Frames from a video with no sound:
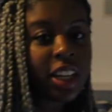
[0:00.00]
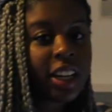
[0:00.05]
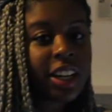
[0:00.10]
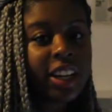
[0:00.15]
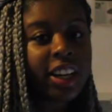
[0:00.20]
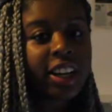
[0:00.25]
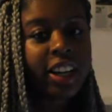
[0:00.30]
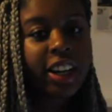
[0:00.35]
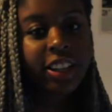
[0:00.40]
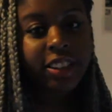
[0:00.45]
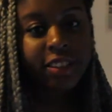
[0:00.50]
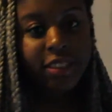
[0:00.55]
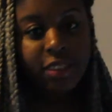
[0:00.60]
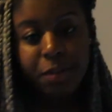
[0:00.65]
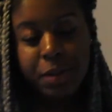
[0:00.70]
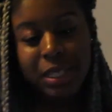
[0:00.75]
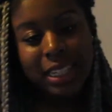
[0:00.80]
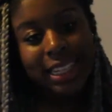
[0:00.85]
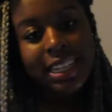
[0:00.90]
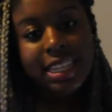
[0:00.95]

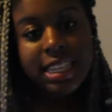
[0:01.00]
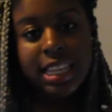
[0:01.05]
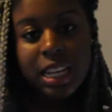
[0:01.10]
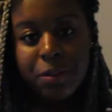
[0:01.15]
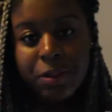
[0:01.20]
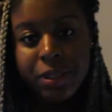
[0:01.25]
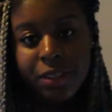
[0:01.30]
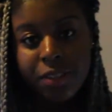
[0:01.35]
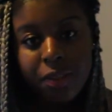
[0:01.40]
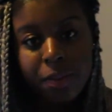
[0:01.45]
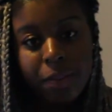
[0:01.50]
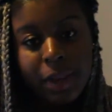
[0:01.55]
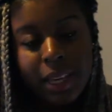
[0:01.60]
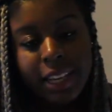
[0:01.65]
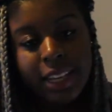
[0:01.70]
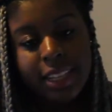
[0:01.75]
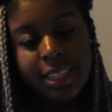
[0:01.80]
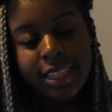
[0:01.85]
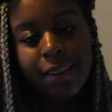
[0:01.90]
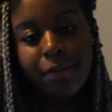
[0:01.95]
classrooms, at least that was for me,
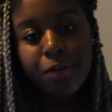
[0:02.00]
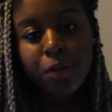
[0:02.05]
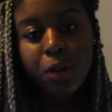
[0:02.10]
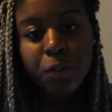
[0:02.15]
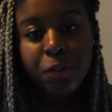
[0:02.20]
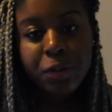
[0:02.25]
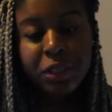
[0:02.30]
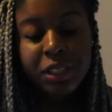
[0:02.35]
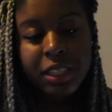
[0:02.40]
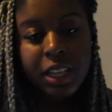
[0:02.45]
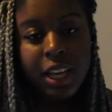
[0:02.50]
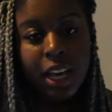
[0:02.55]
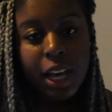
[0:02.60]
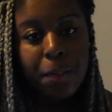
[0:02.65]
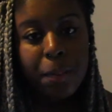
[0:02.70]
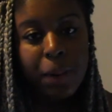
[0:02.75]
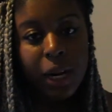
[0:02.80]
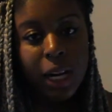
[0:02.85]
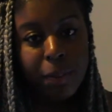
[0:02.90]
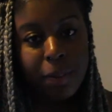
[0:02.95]
because everyone was
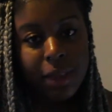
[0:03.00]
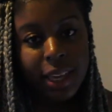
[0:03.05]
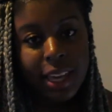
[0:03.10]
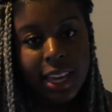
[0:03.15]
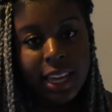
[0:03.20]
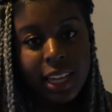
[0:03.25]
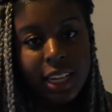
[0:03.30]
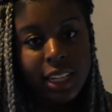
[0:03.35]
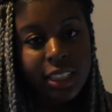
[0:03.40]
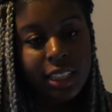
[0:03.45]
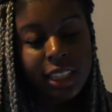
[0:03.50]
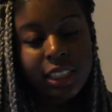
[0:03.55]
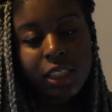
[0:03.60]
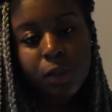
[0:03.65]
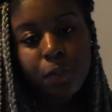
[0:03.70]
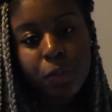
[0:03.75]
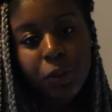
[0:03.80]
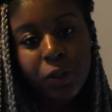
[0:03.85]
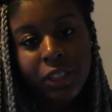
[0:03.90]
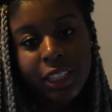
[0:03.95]
piping in and
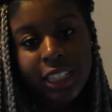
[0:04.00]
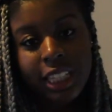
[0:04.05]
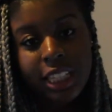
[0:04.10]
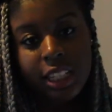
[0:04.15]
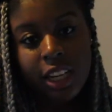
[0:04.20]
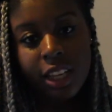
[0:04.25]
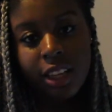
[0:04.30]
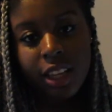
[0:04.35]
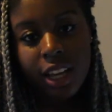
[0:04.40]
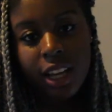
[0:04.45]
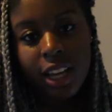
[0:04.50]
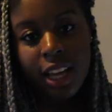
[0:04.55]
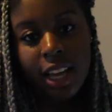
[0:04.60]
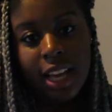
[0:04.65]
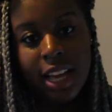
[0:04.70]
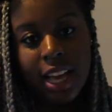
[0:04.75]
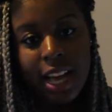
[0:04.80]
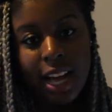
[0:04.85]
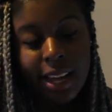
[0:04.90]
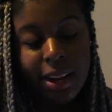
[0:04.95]
supporting each other,
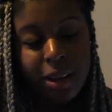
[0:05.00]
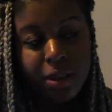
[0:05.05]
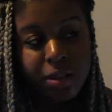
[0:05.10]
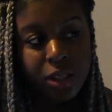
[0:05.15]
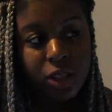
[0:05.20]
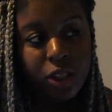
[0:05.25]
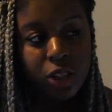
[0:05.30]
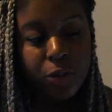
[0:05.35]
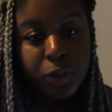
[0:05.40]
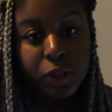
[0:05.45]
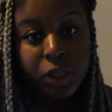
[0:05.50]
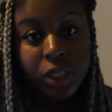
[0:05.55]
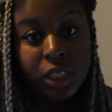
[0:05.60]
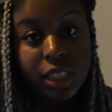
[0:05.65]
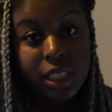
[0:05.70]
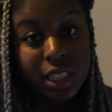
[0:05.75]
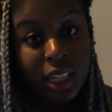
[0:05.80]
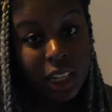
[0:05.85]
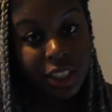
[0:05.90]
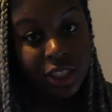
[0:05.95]
and there was a lot more
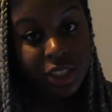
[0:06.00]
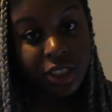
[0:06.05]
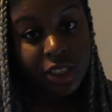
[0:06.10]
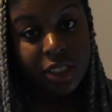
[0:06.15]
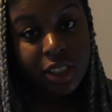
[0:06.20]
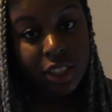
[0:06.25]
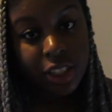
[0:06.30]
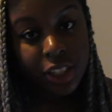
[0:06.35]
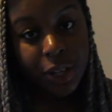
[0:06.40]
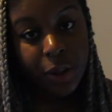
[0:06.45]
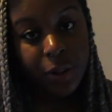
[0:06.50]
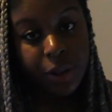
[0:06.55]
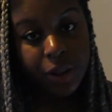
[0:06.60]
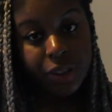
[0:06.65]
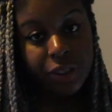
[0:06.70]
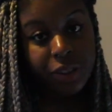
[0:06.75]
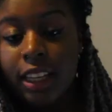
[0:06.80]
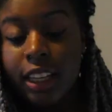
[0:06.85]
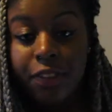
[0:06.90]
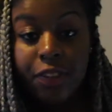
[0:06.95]
discussion going
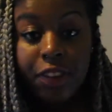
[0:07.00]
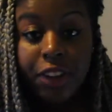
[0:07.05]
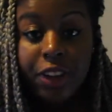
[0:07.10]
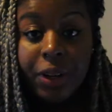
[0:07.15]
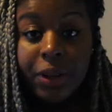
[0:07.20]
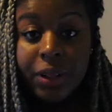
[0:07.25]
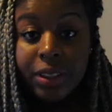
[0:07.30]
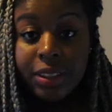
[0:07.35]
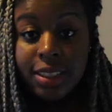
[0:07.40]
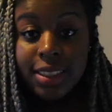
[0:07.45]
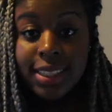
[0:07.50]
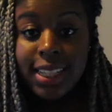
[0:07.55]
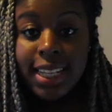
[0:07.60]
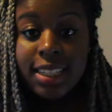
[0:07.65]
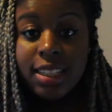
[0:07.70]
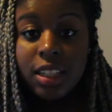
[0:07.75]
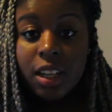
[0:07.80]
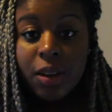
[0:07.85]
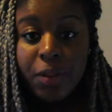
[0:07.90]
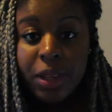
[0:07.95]
on. If you don't
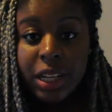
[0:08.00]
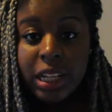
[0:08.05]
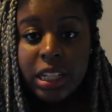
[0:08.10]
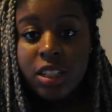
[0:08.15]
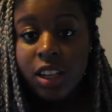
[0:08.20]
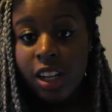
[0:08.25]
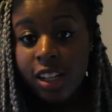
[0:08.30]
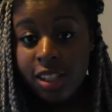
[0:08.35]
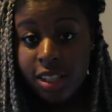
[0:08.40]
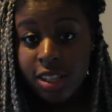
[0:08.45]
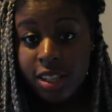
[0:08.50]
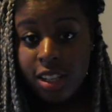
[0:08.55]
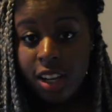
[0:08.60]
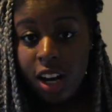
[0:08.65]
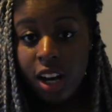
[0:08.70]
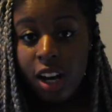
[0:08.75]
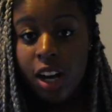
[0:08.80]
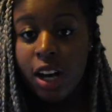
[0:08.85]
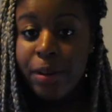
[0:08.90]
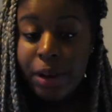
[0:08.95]
understand something, chances
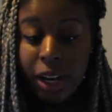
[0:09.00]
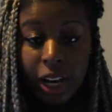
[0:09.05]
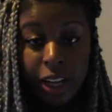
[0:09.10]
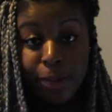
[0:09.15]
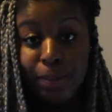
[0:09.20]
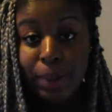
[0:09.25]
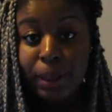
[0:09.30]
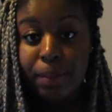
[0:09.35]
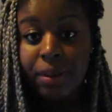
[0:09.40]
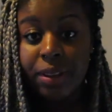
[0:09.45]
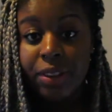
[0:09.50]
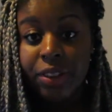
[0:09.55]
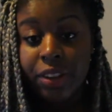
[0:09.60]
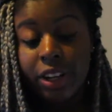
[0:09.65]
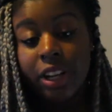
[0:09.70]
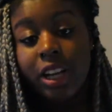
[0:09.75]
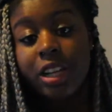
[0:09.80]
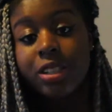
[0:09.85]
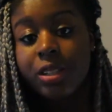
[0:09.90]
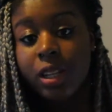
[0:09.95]
are other people in the
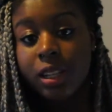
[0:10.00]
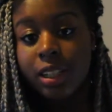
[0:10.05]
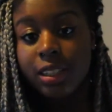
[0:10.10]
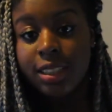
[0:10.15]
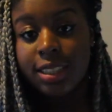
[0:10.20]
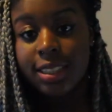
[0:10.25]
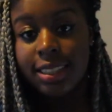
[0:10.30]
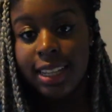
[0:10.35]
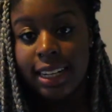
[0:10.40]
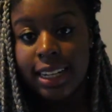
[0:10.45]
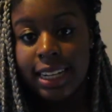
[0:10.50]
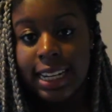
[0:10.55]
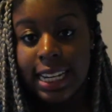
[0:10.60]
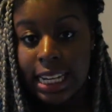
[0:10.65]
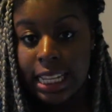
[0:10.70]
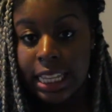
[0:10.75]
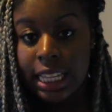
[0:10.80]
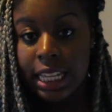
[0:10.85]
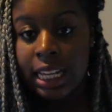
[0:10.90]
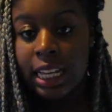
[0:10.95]
class don't understand it
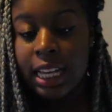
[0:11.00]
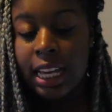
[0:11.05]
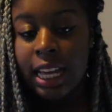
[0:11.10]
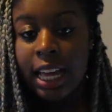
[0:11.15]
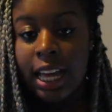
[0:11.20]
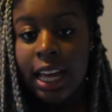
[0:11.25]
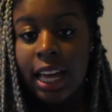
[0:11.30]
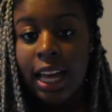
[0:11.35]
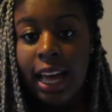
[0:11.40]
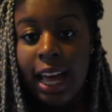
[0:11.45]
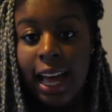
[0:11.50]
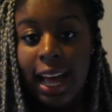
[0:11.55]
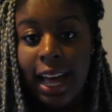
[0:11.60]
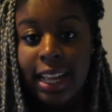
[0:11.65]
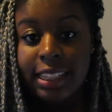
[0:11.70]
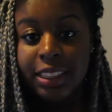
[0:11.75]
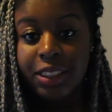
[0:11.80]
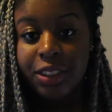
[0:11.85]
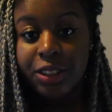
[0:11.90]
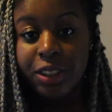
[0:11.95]
either,
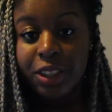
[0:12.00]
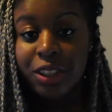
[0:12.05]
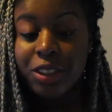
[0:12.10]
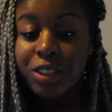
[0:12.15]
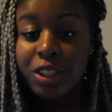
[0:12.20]
and so you're